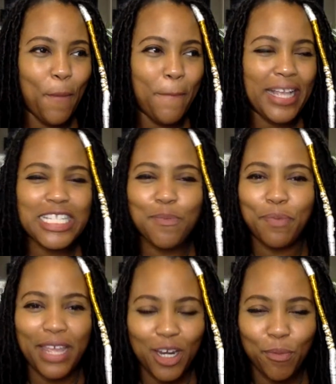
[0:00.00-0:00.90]

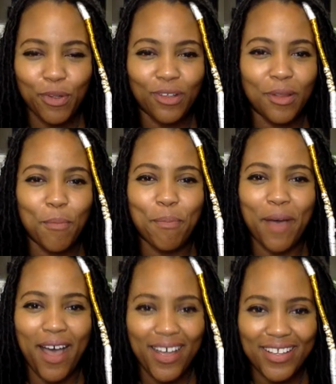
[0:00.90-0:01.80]
unexplainable
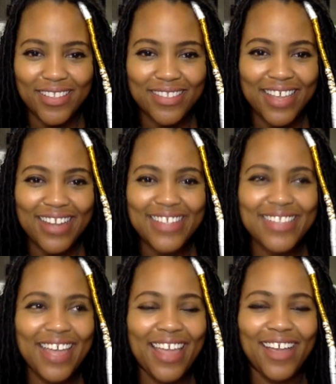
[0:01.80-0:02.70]
bond. And it's
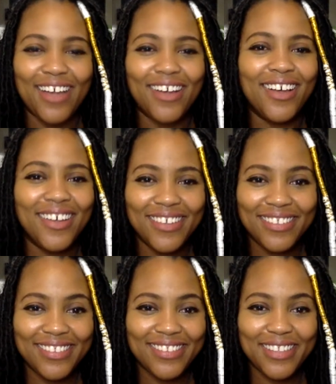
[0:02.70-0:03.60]
like,
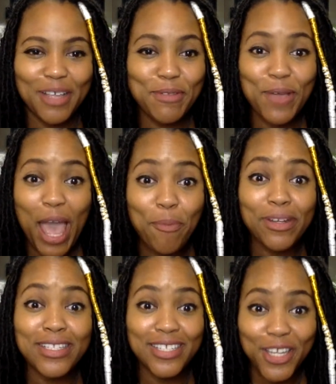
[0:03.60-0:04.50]
I'm so happy to
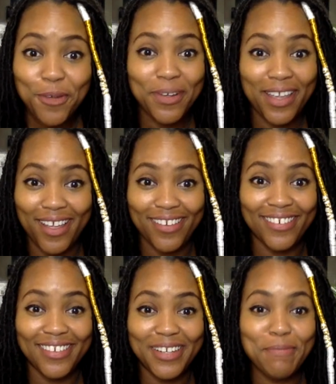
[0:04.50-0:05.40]
see you
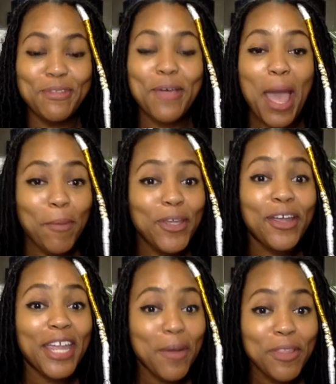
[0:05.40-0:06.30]
again. I'm so happy you're
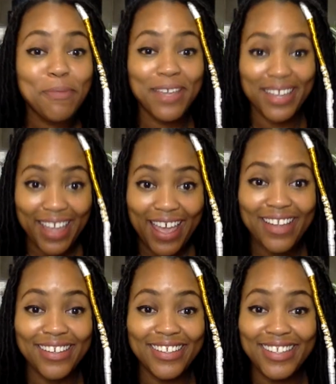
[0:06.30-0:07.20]
here with me
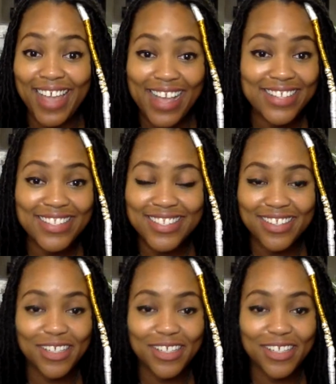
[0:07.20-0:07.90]
again. Yes.